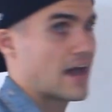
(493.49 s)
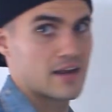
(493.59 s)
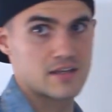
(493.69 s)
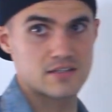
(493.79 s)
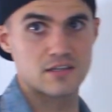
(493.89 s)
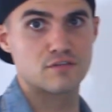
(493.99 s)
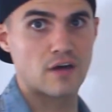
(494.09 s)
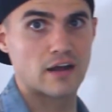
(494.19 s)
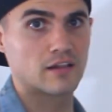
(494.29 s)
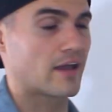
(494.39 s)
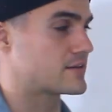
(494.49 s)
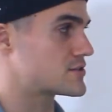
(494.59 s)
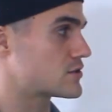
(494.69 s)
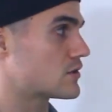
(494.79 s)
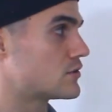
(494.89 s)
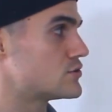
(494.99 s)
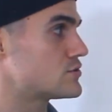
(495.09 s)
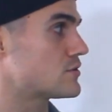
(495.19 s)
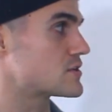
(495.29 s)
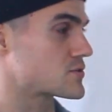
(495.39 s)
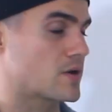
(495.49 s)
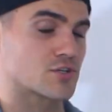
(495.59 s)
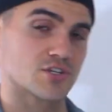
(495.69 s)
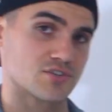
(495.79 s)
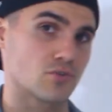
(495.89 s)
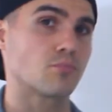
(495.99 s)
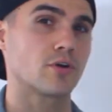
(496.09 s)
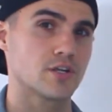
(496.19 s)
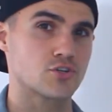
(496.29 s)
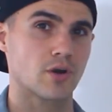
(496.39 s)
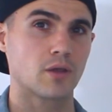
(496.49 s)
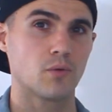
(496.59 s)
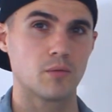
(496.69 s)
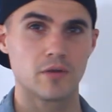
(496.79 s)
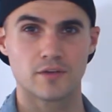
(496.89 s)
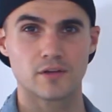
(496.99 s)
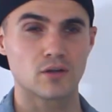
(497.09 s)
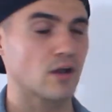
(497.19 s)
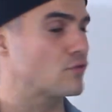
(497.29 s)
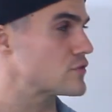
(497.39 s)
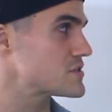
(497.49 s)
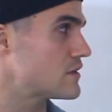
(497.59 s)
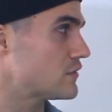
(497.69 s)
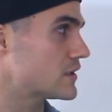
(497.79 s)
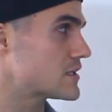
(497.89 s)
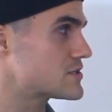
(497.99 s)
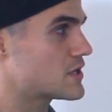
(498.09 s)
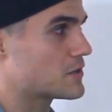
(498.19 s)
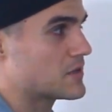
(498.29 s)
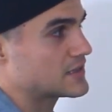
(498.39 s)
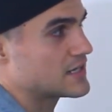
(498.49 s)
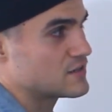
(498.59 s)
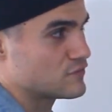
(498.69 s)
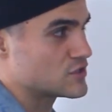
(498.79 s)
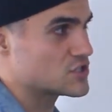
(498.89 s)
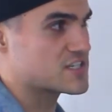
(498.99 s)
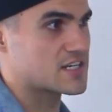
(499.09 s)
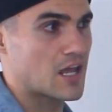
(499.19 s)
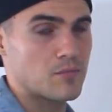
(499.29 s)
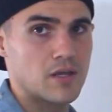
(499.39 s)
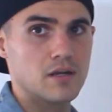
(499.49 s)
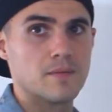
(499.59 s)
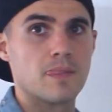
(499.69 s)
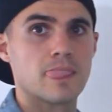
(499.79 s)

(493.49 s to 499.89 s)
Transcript: That is the final answer to this question. So pretty tricky one. Be on the lookout for stuff like this. You got to make that division statement.